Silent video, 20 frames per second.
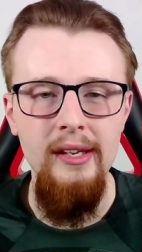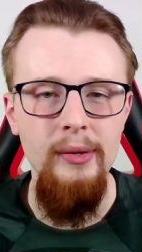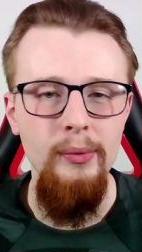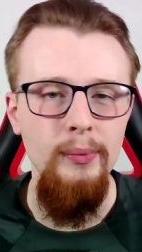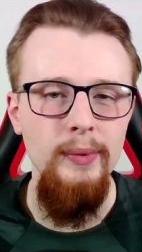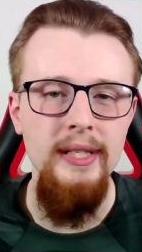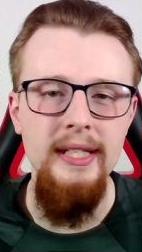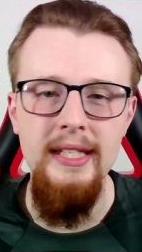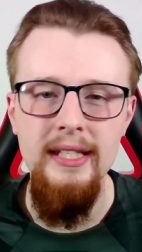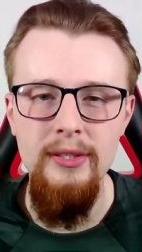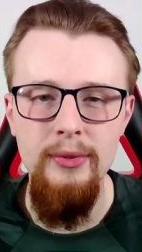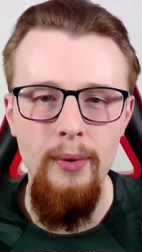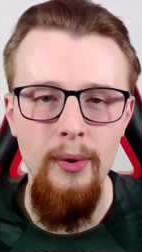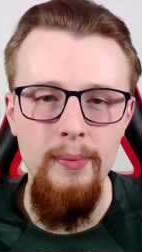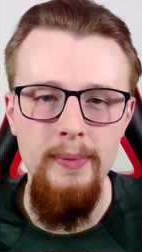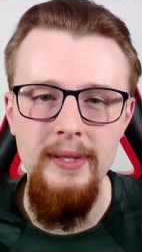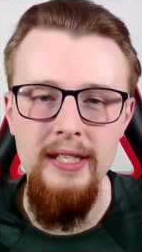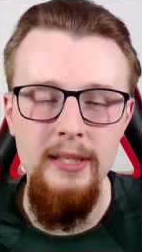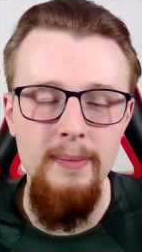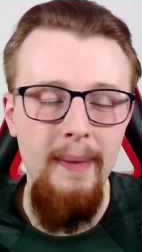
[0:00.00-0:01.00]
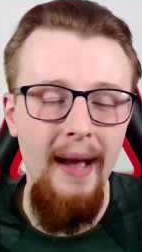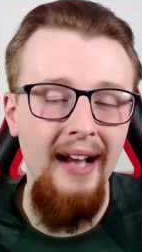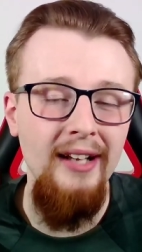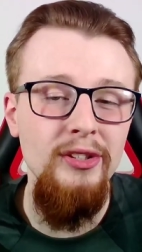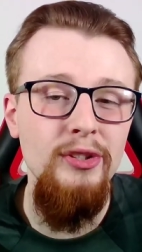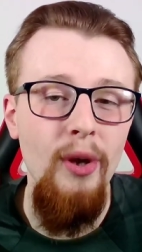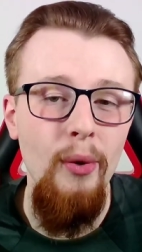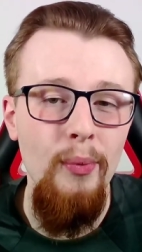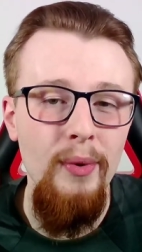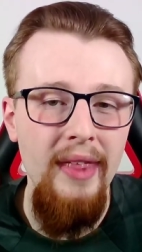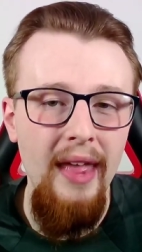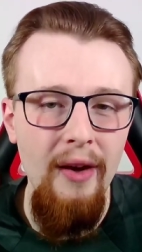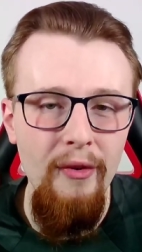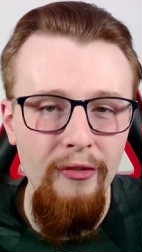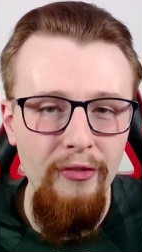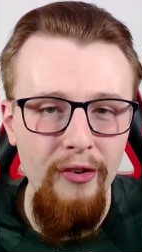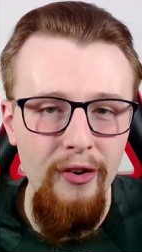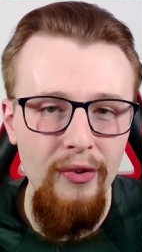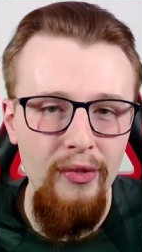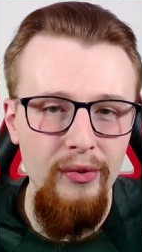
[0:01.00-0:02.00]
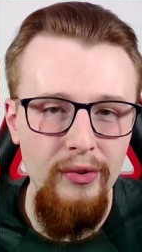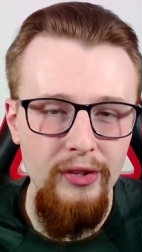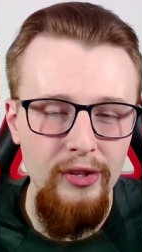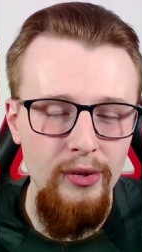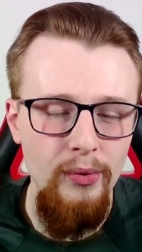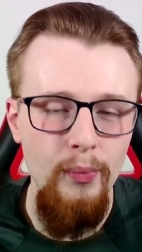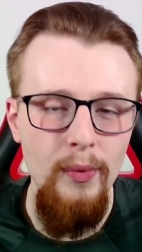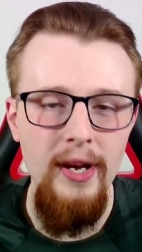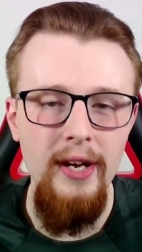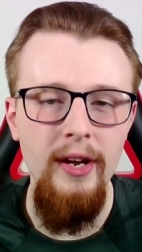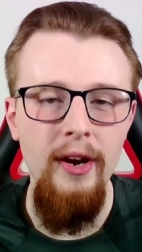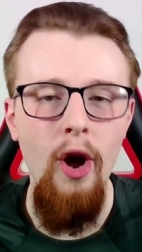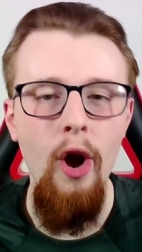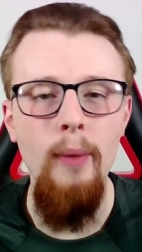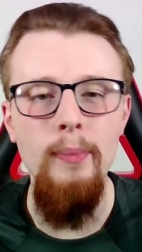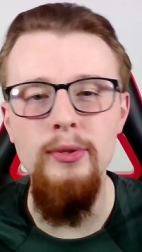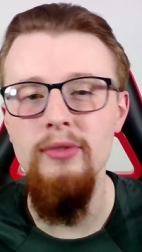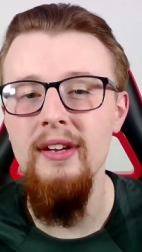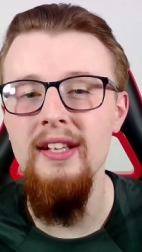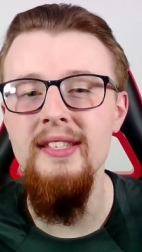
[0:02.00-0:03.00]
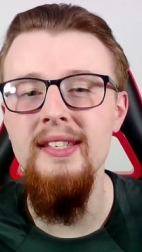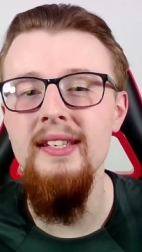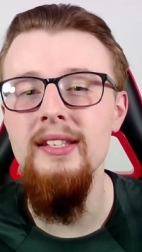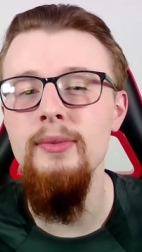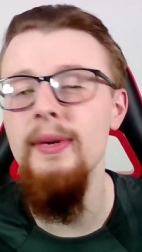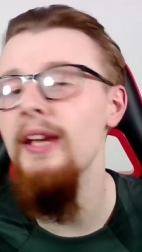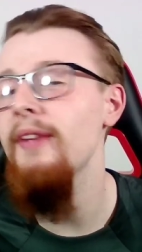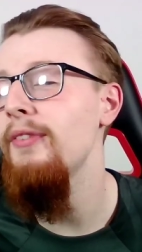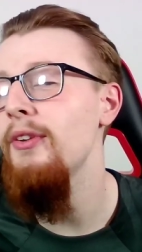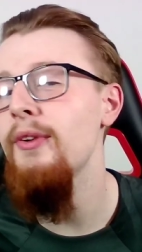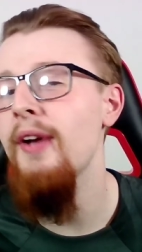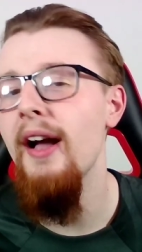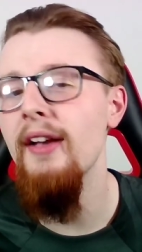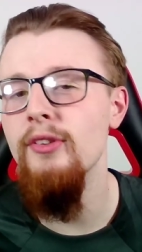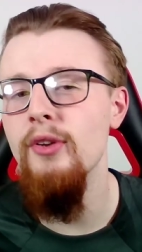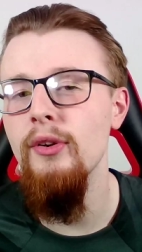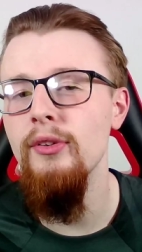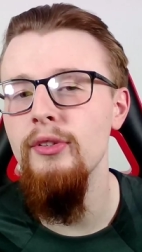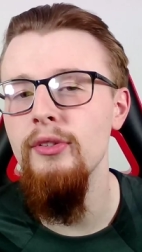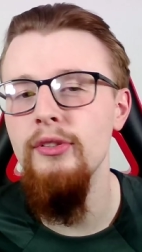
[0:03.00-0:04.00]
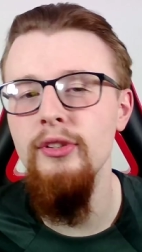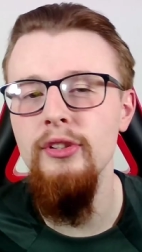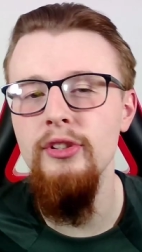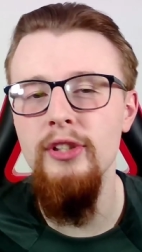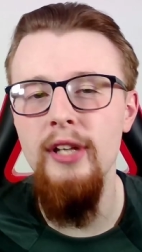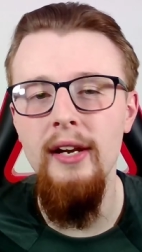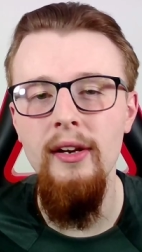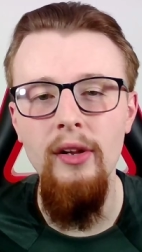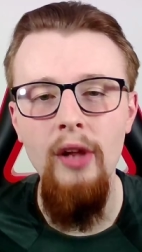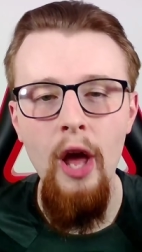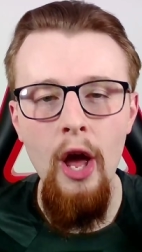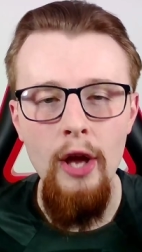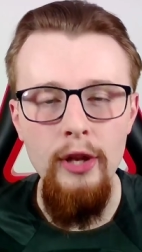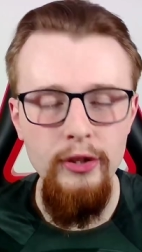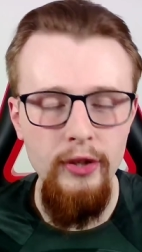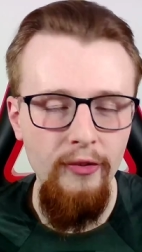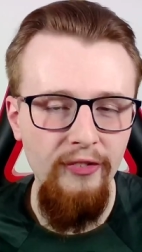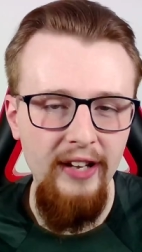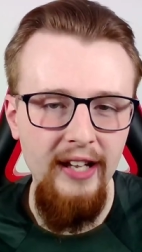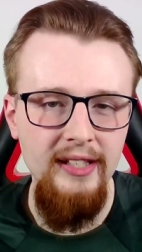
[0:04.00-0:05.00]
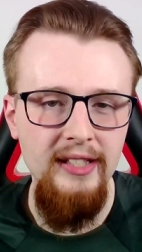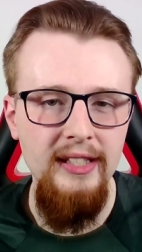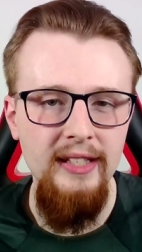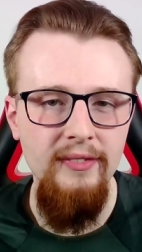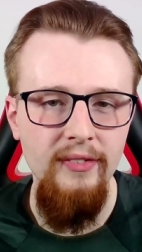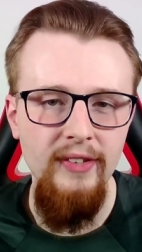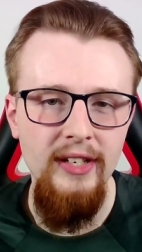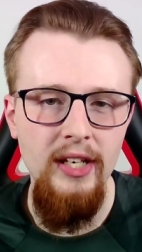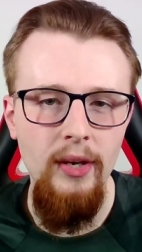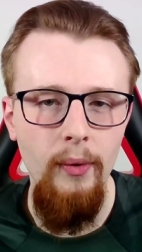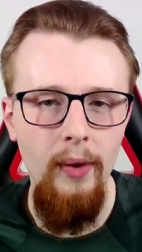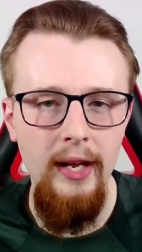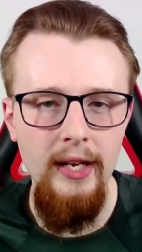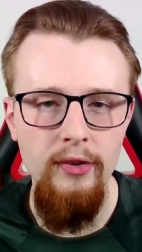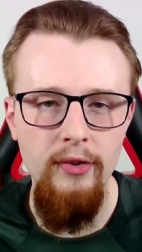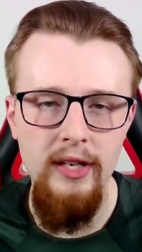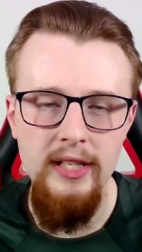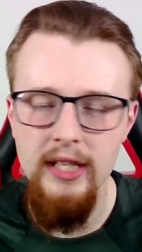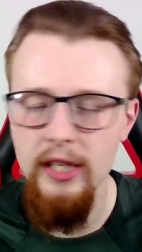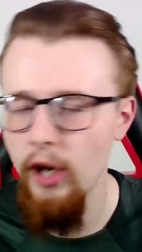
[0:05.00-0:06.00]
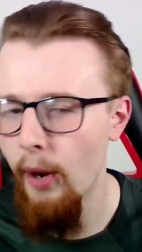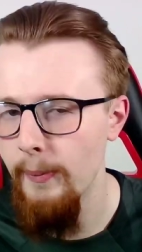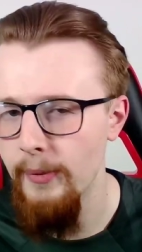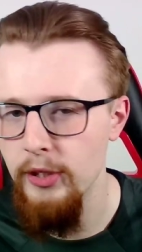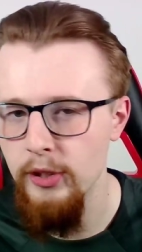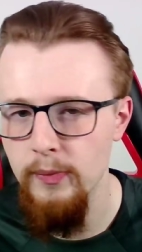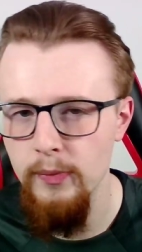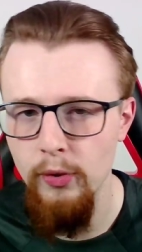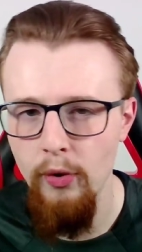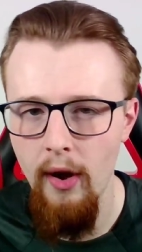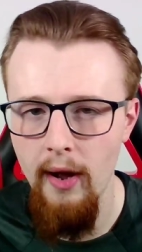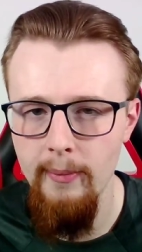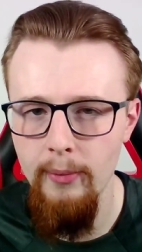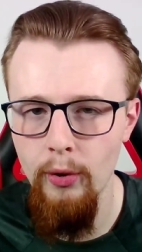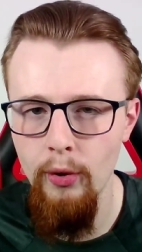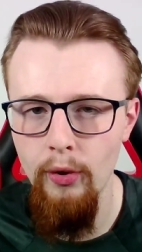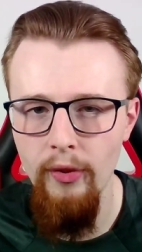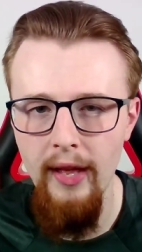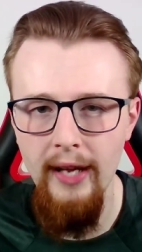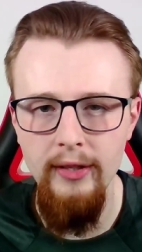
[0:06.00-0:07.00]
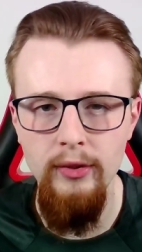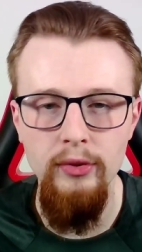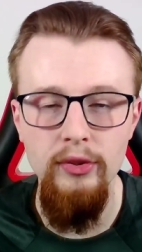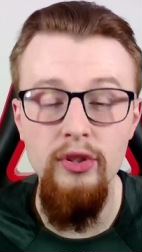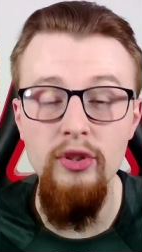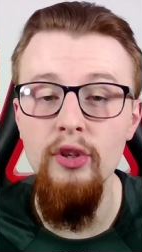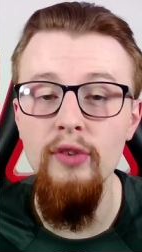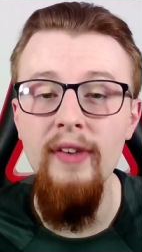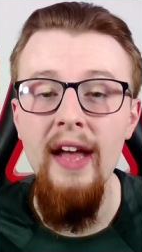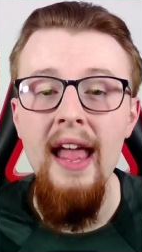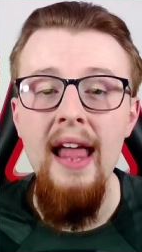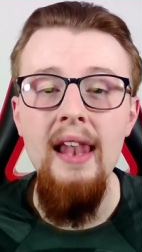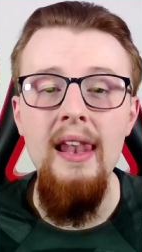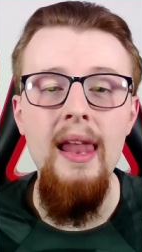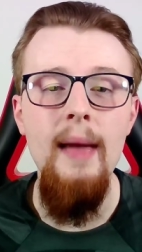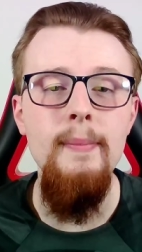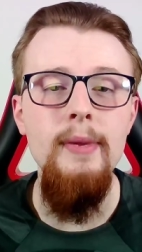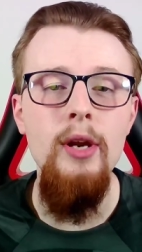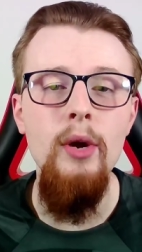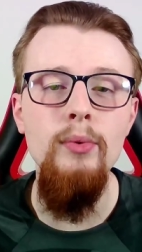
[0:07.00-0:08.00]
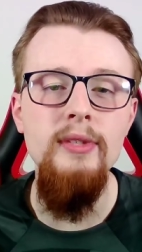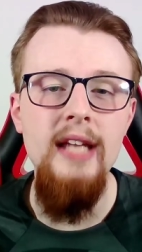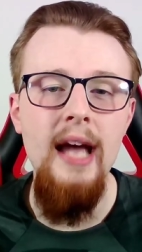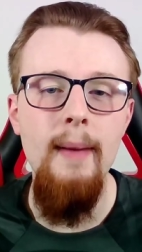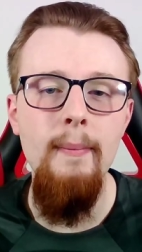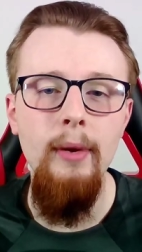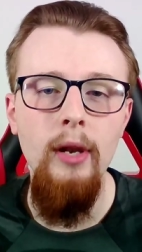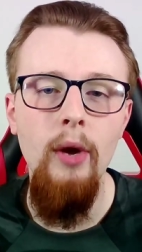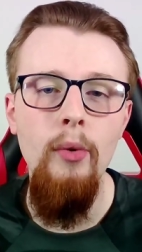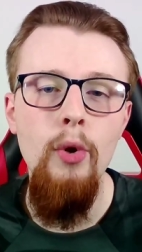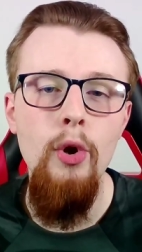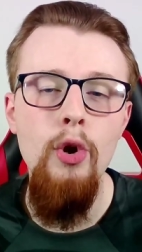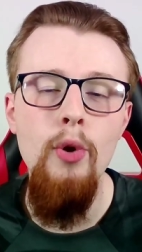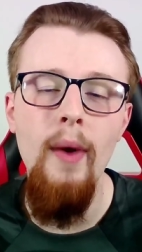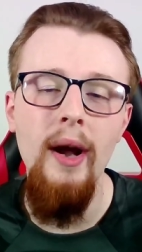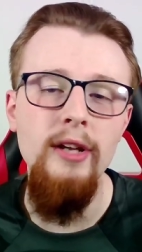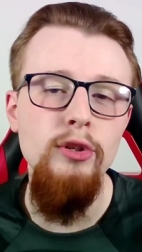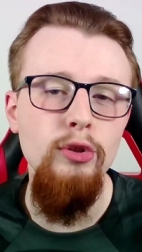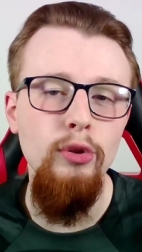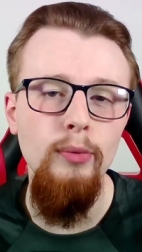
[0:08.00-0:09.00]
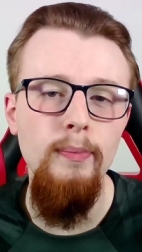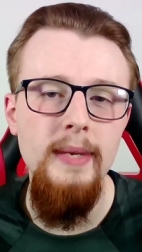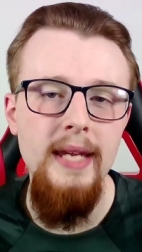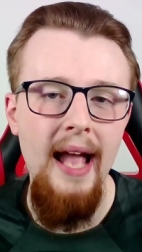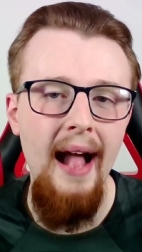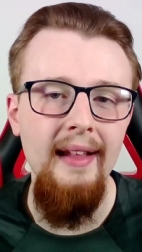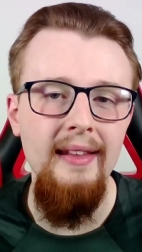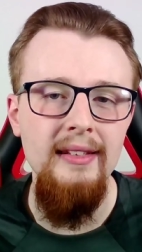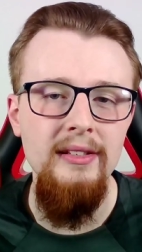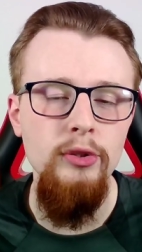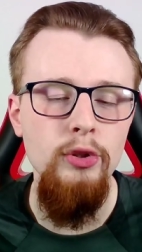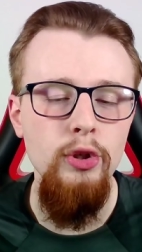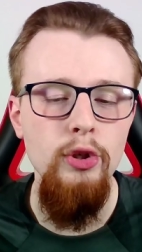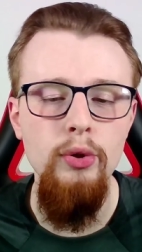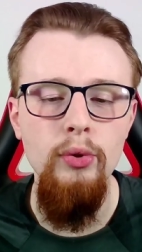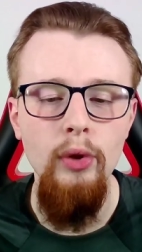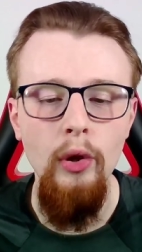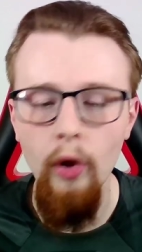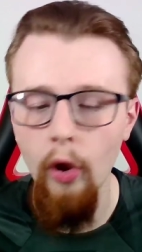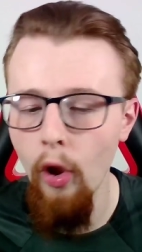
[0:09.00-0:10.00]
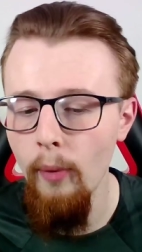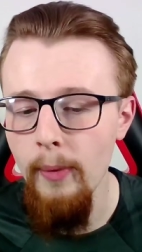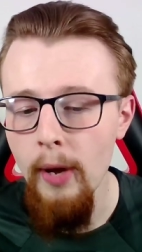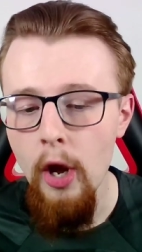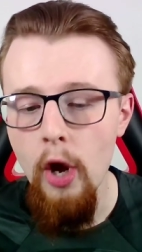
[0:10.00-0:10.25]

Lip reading: we need to open these packs. So without further ado, we're going to hop straight into it. If you guys are new to the channel, don't forget to leave the video a like, rating, comment, subscribe, all that good stuff. Let me know down below who I should be adding to the club.